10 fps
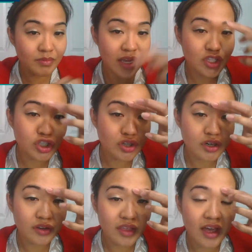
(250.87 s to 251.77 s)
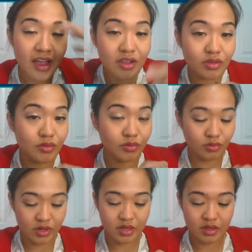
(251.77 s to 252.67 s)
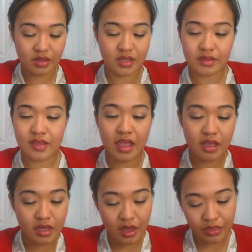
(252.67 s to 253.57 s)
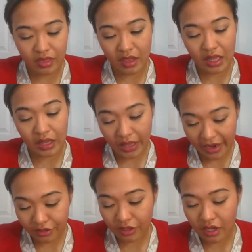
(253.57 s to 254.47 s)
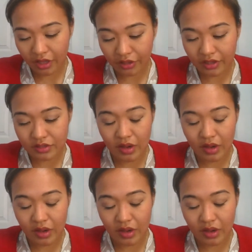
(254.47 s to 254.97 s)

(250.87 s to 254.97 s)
make sure that you take the lighter color.